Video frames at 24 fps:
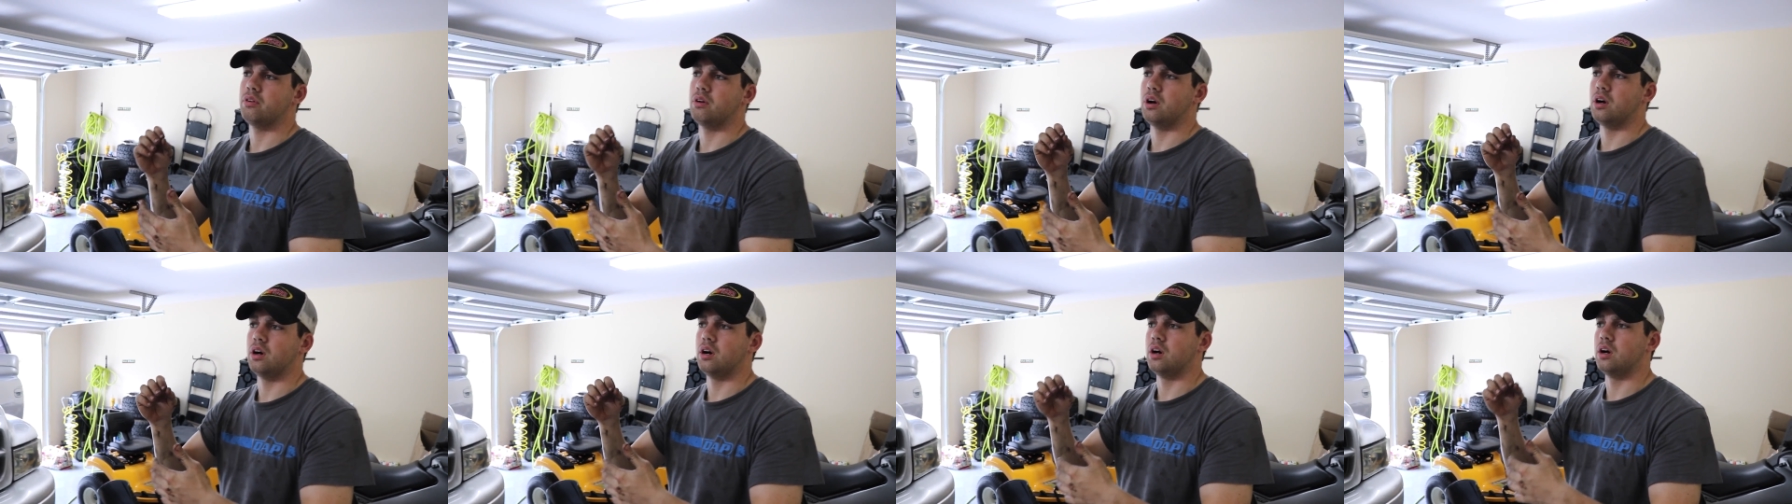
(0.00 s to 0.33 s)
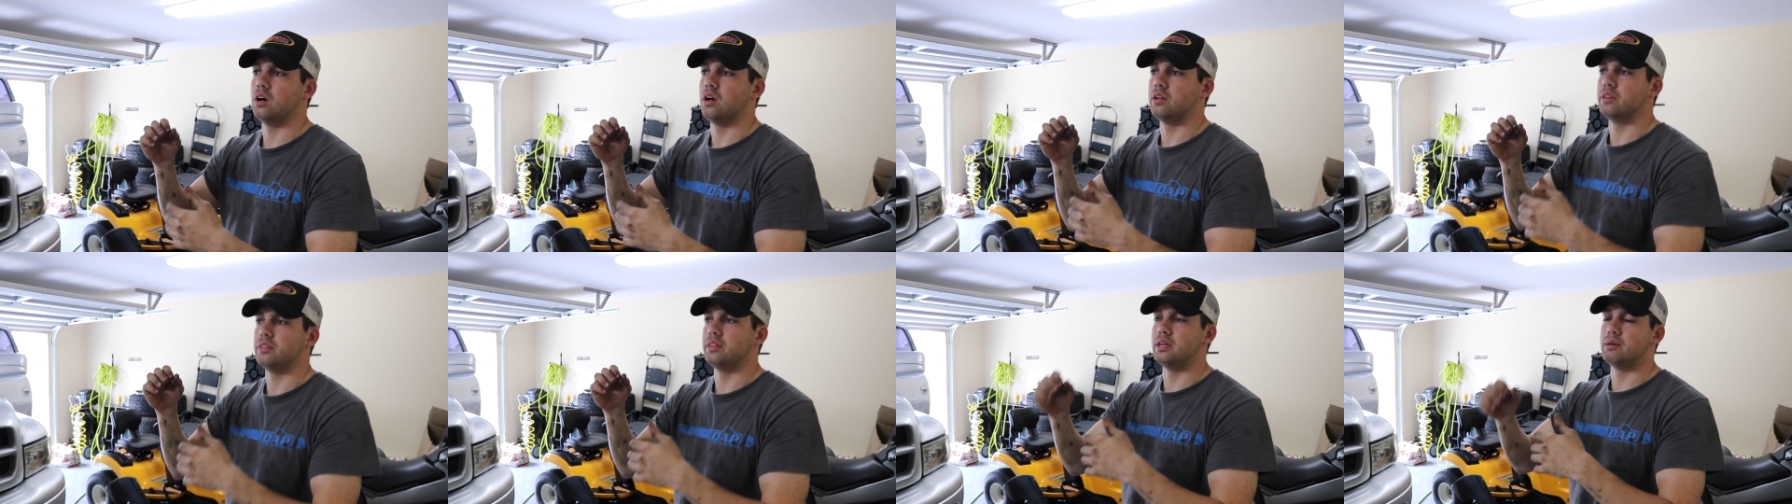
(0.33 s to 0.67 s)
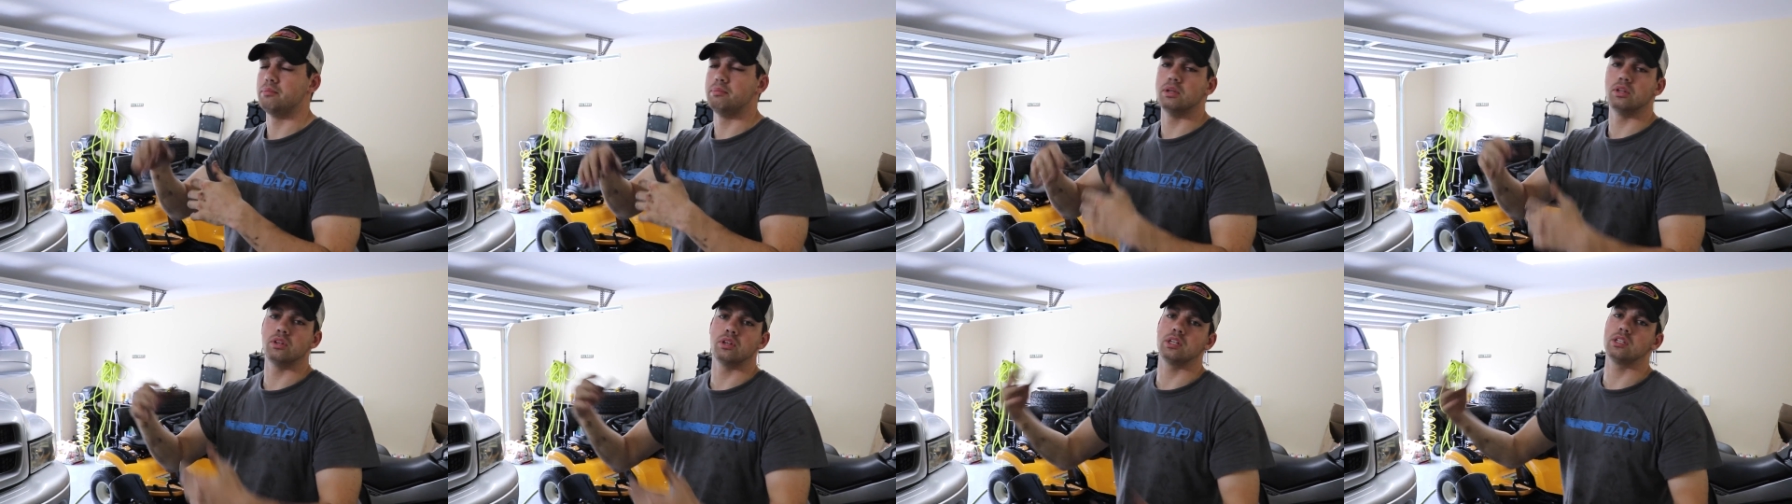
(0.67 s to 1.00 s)
uh, the
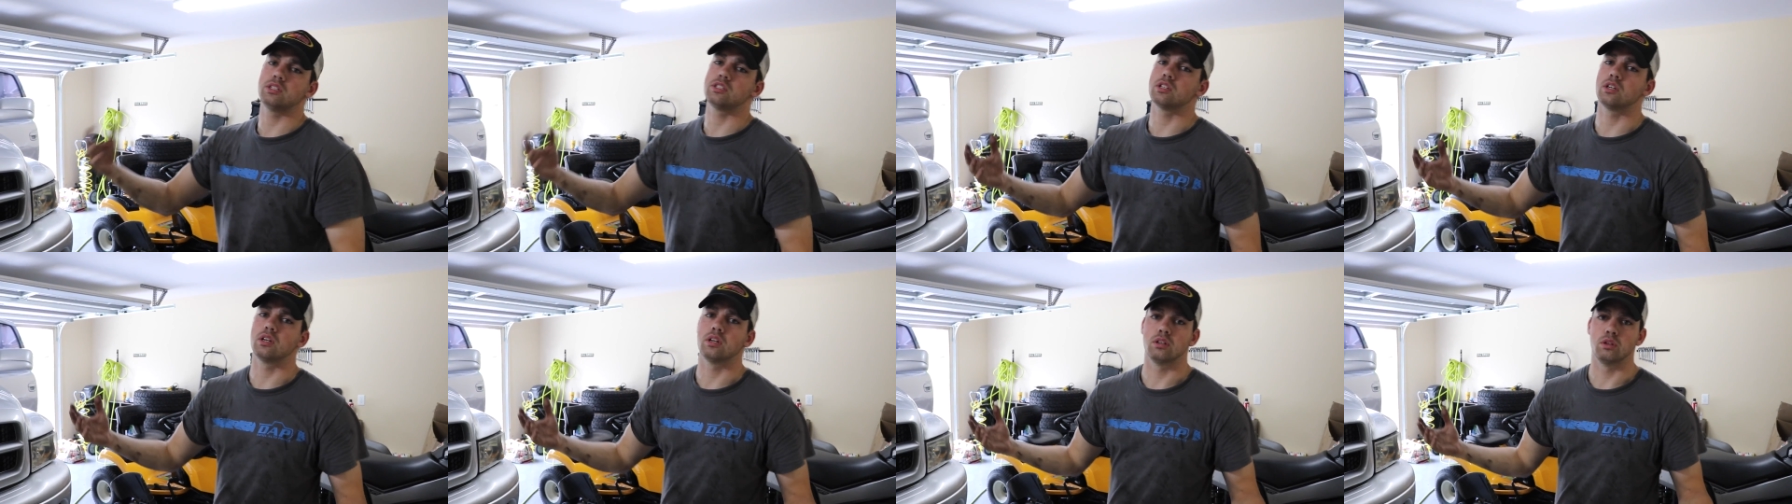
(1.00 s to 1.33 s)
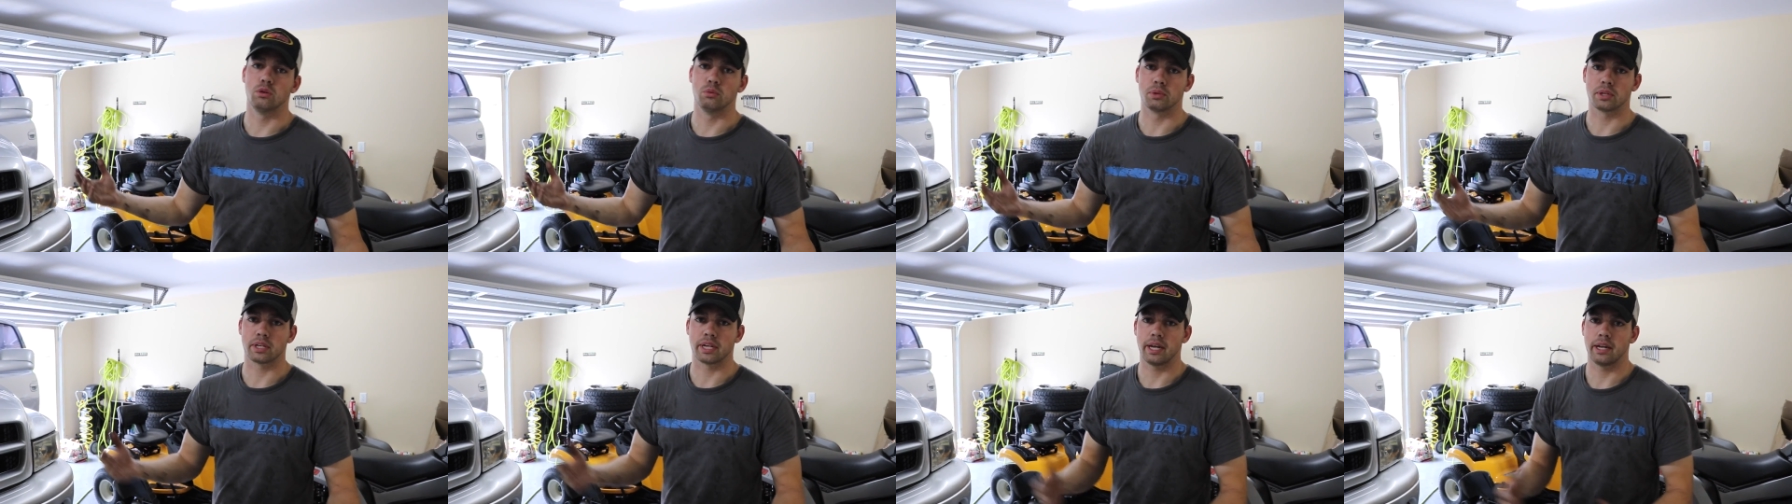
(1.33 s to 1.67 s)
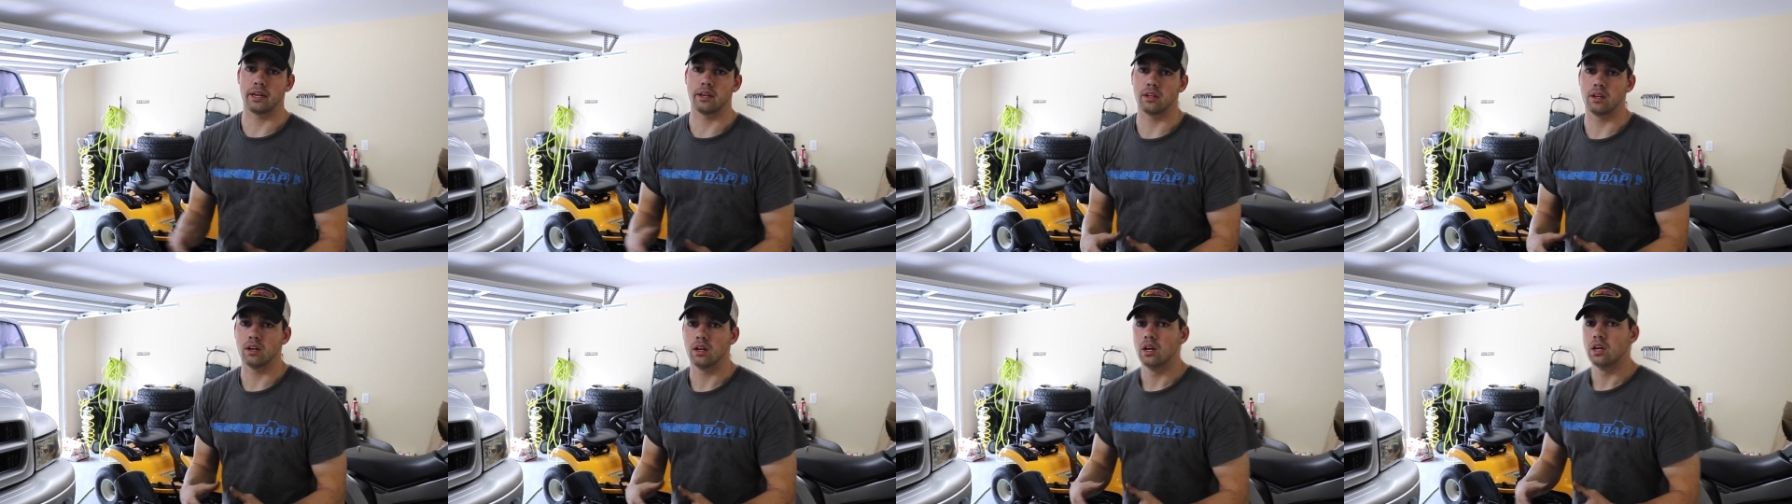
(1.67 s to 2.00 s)
ability to
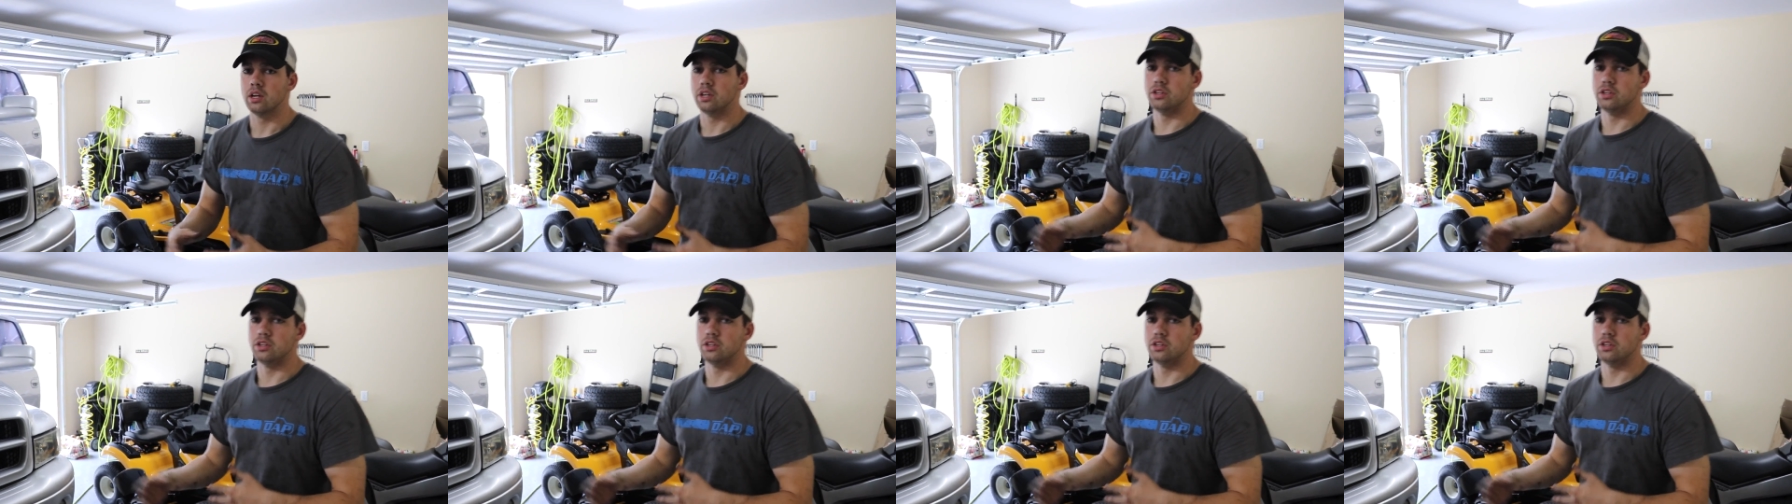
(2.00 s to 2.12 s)
lubricate it.